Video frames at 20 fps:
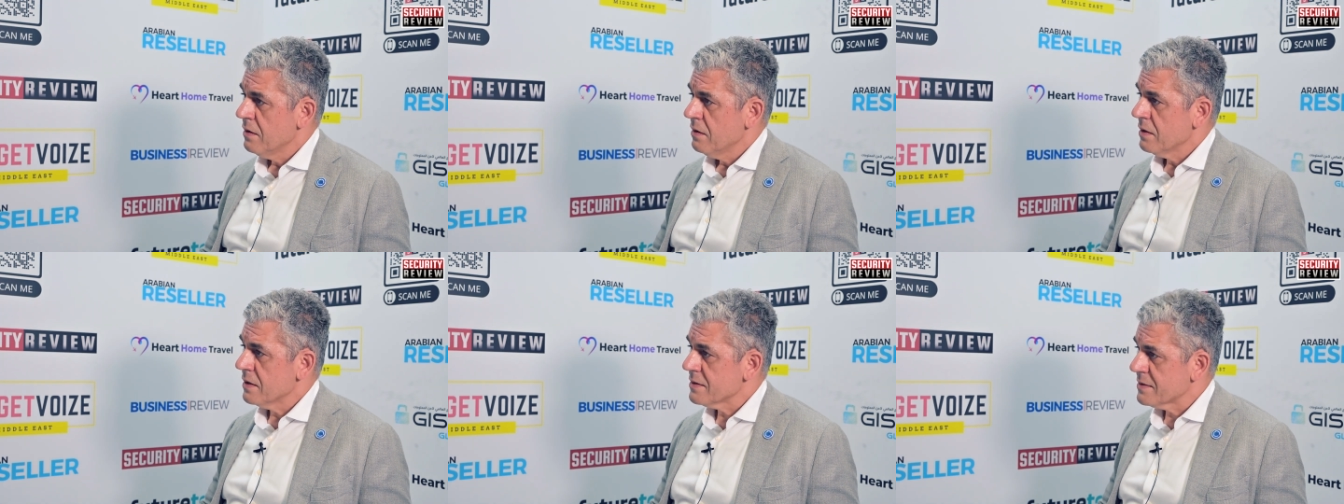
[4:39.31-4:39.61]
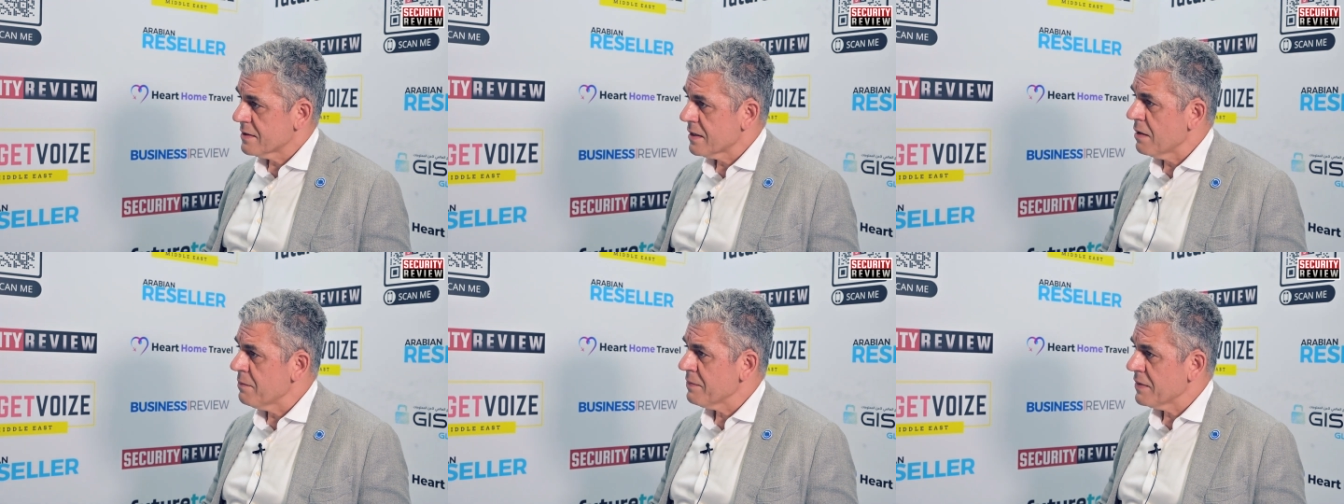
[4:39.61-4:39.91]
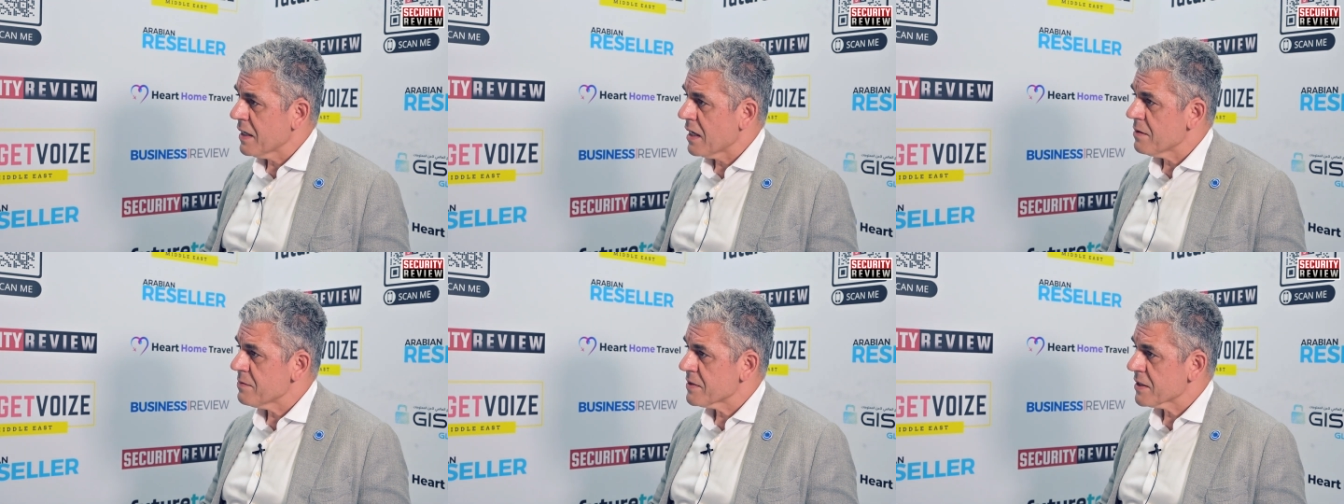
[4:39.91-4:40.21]
And
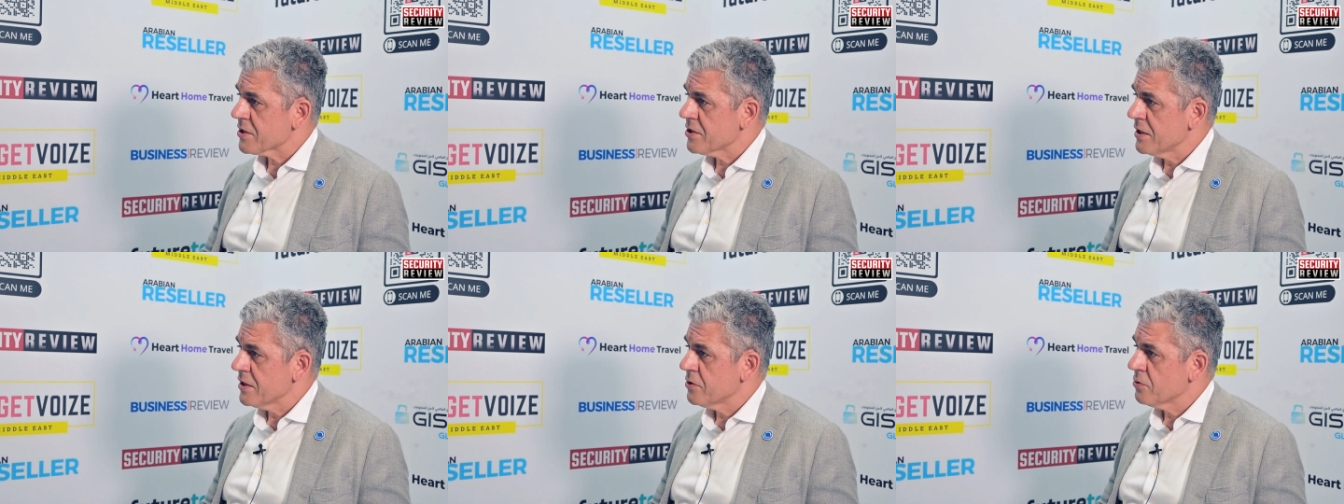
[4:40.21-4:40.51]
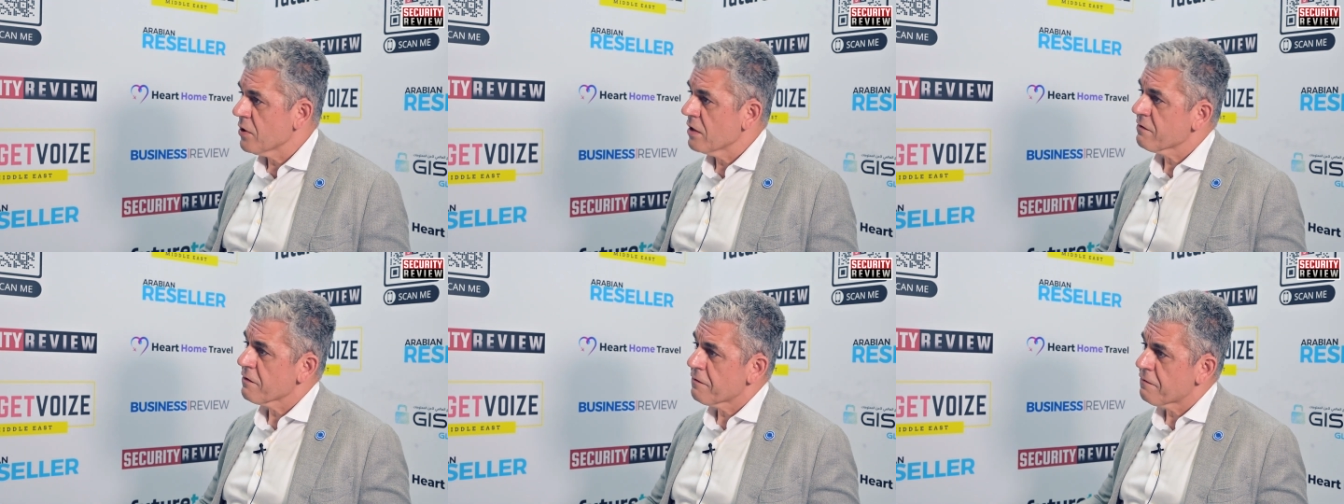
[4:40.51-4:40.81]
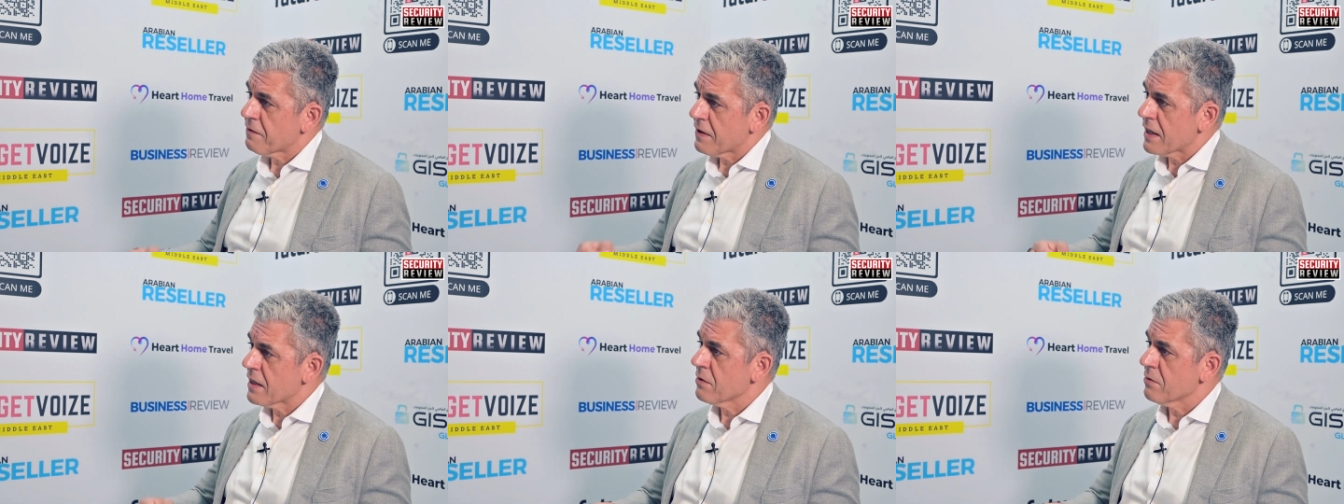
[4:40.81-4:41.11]
sometimes actually to have a
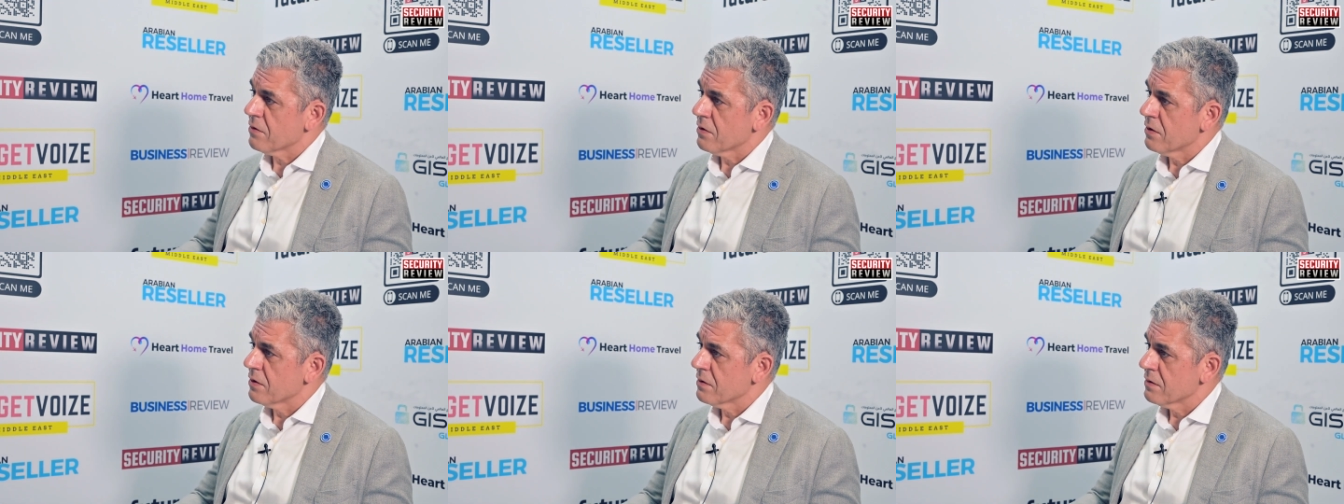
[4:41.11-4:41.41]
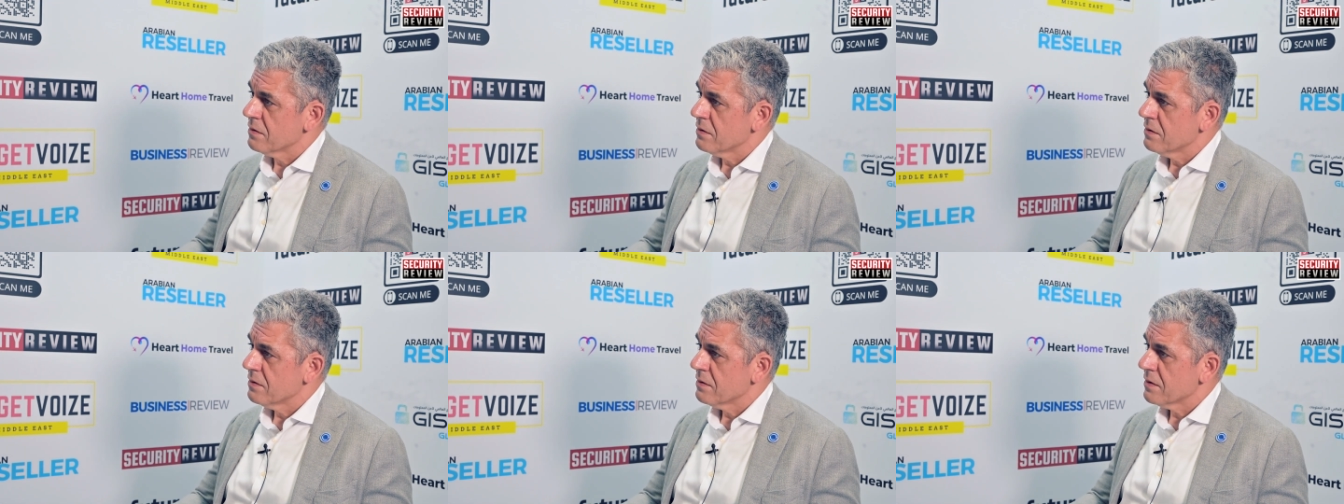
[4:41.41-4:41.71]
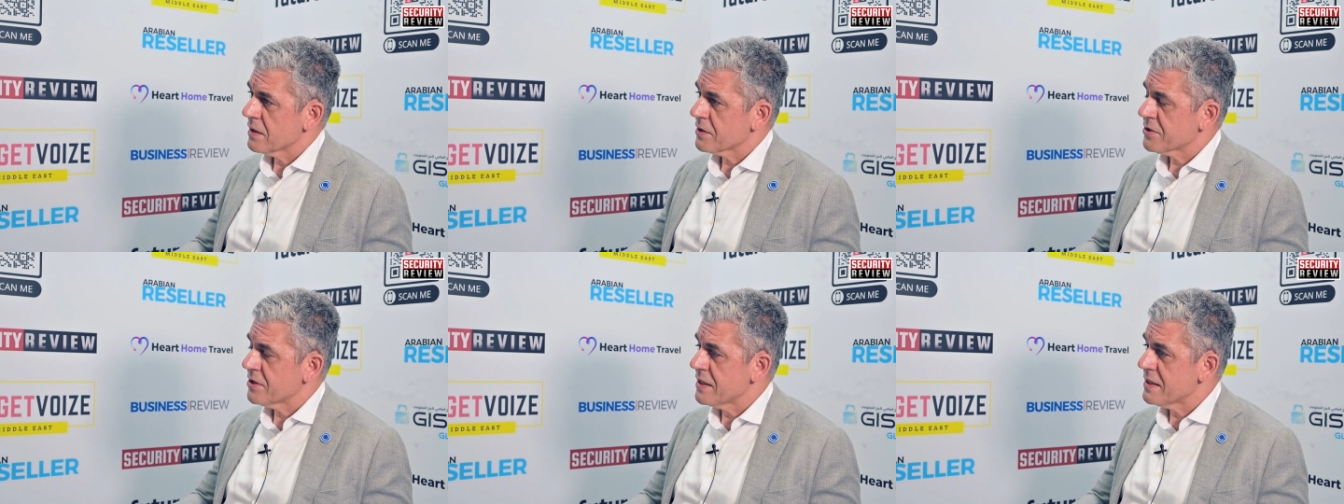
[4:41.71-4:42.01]
firewall
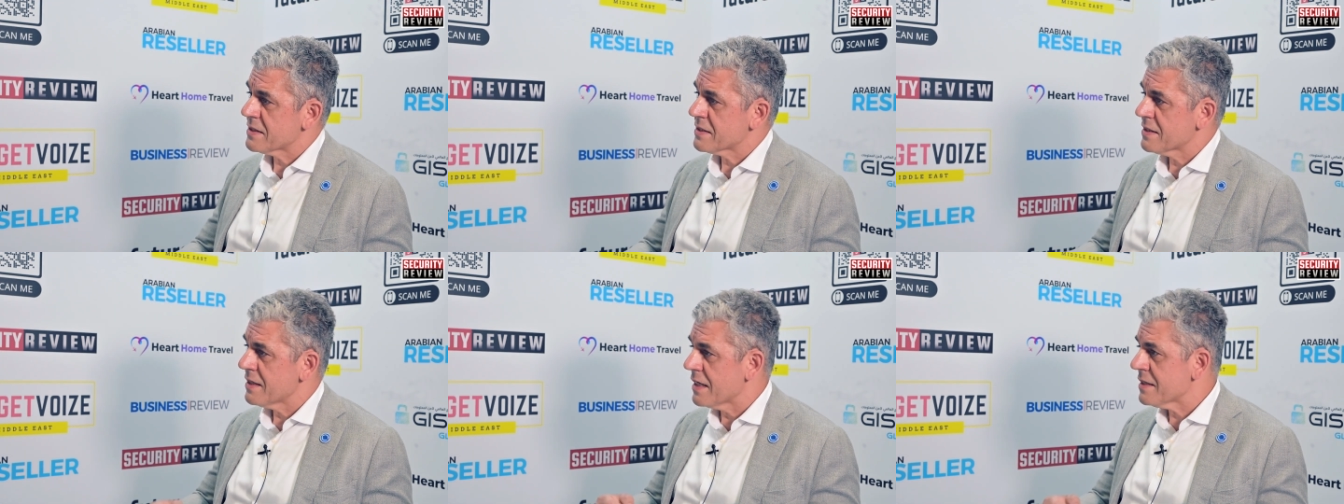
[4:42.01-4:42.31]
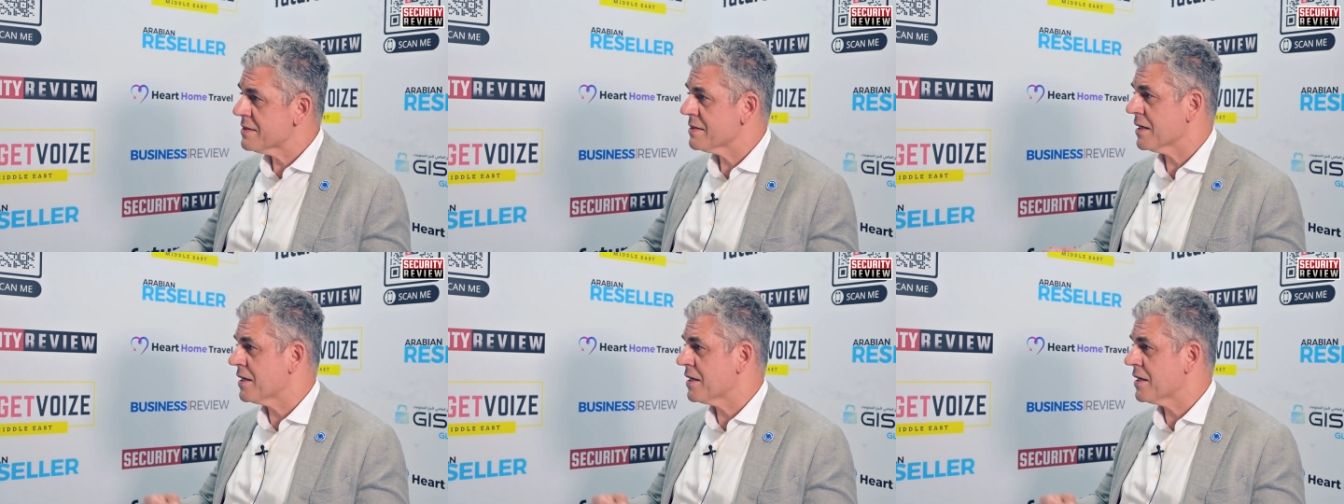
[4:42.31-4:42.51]
actually is less